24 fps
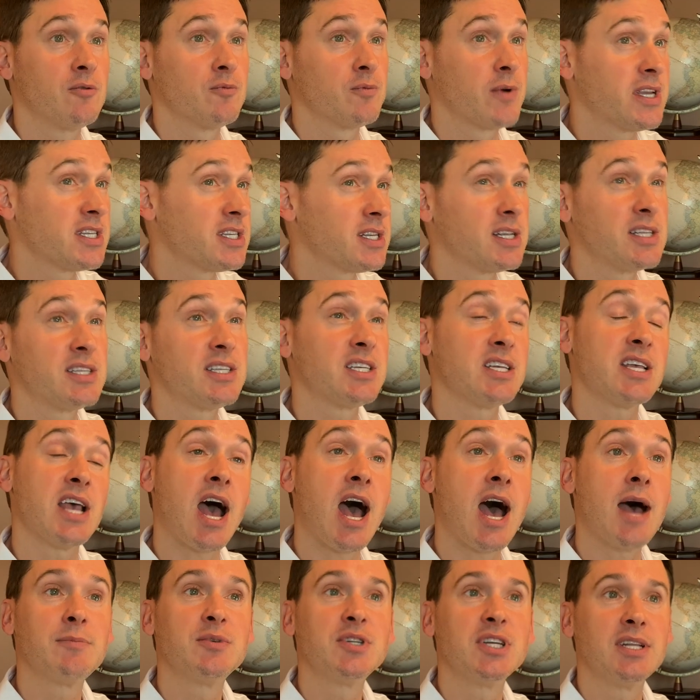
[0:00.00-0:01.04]
residency
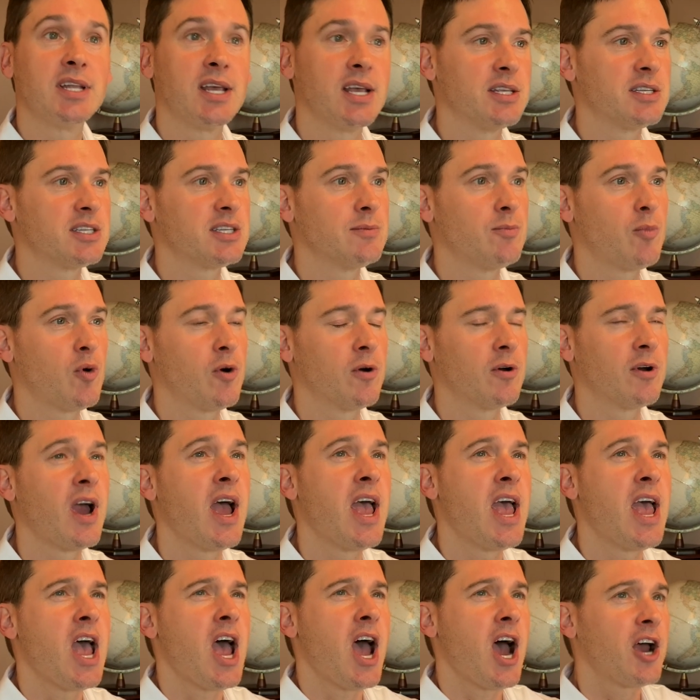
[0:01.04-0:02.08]
option and some more.
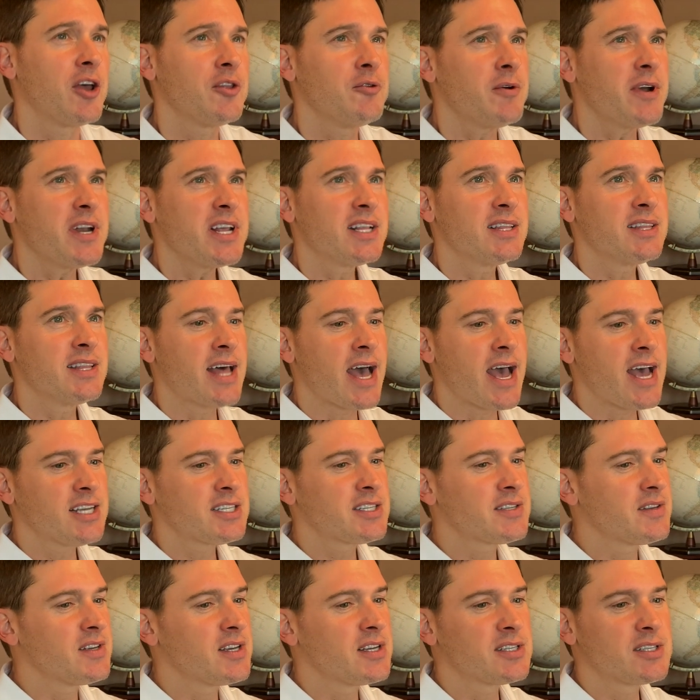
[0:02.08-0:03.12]
Are there any last
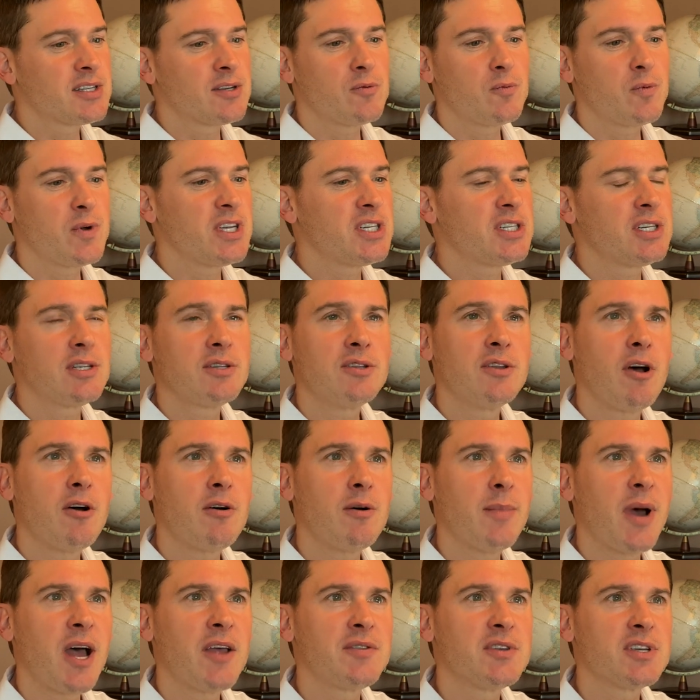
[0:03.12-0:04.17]
things that we should know
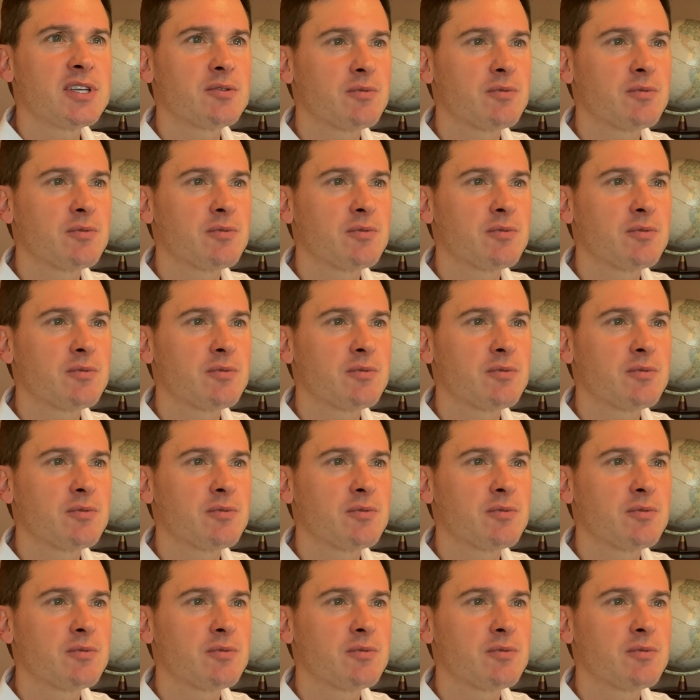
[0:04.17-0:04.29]
about this,